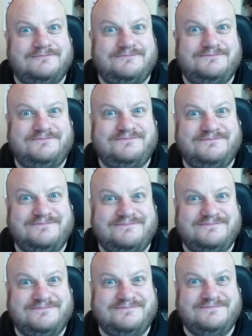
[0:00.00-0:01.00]

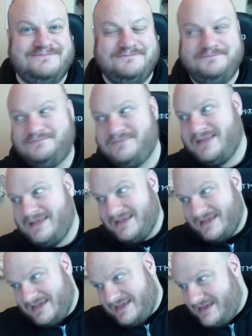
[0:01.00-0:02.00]

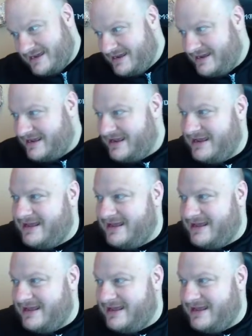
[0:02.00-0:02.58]
Nobody speaks.